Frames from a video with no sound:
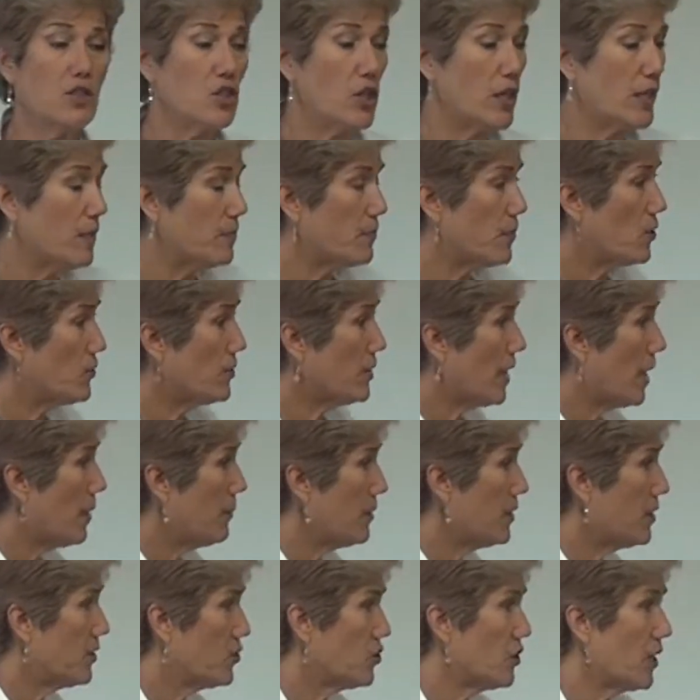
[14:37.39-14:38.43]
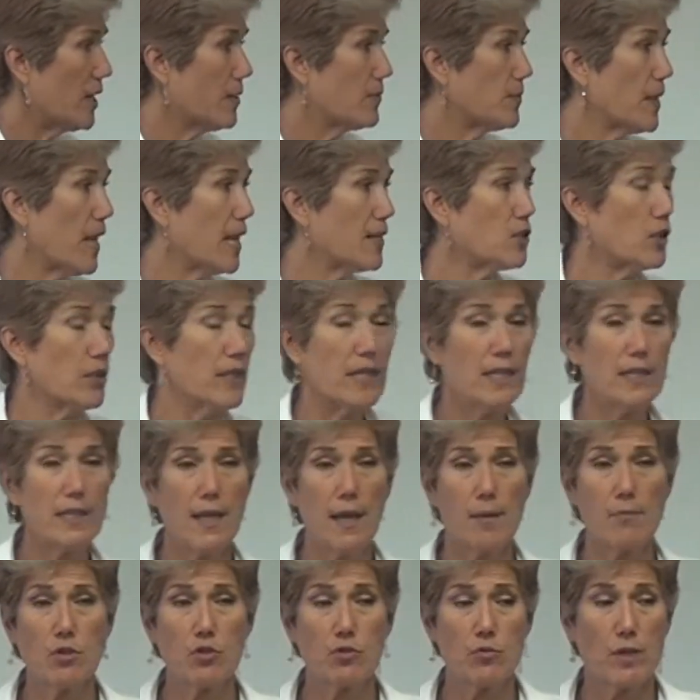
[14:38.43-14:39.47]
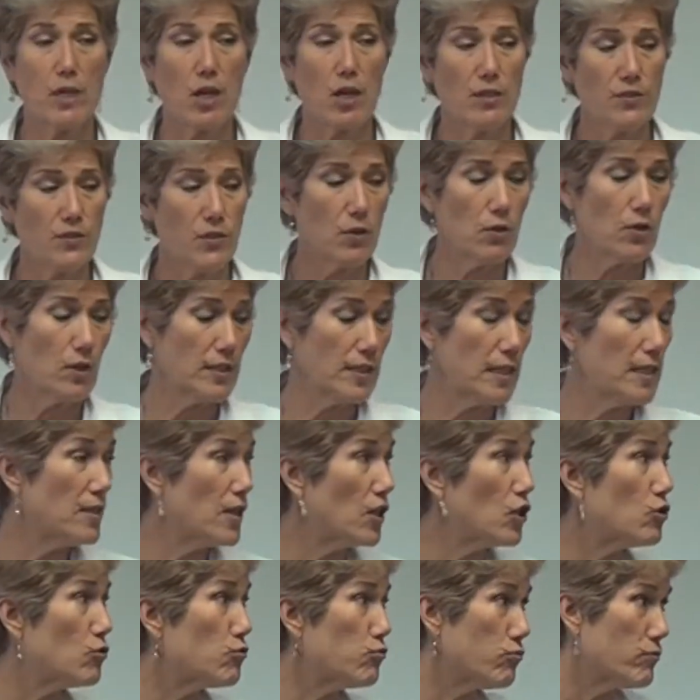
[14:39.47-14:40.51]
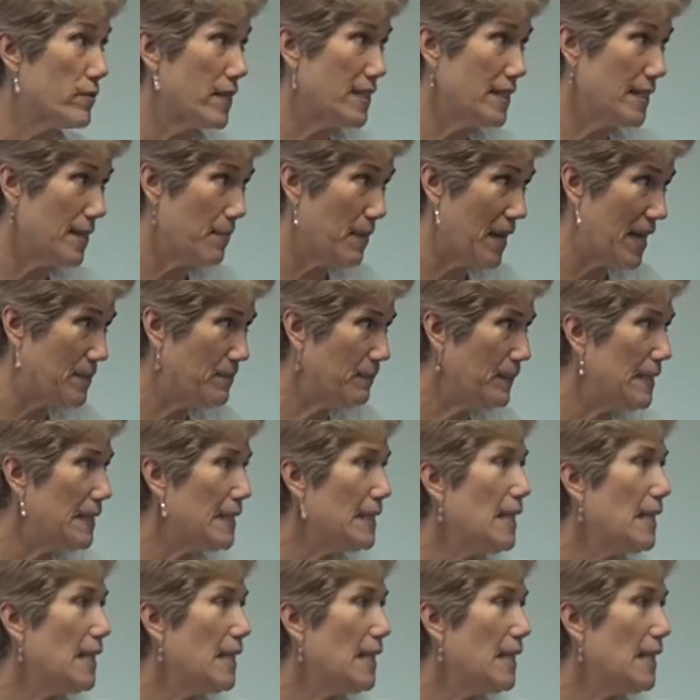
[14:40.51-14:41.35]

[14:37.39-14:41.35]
Jacob knows that because Jacob's actually in chemistry also, because he's a crazy man.